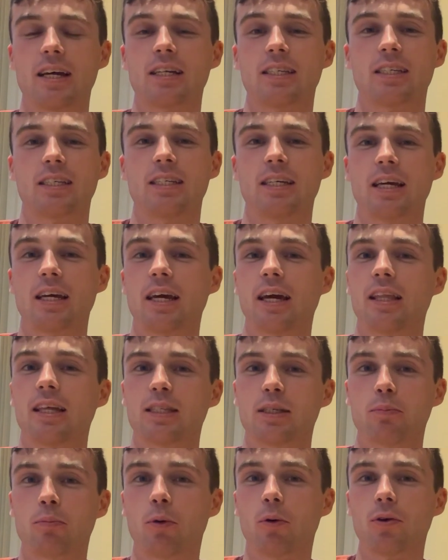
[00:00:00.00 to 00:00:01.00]
It's a 10K
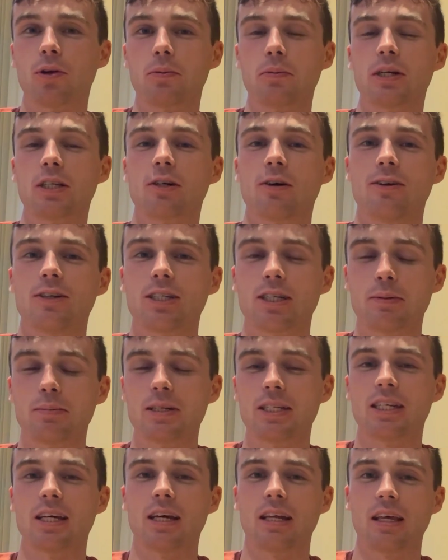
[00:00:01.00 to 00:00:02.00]
that's important to me. It's called
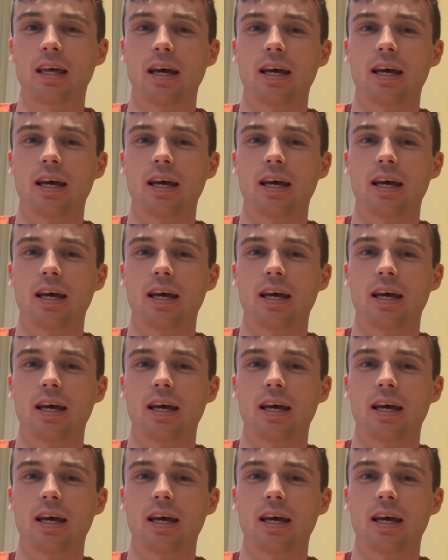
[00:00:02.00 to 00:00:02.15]
Jimmy's 10K.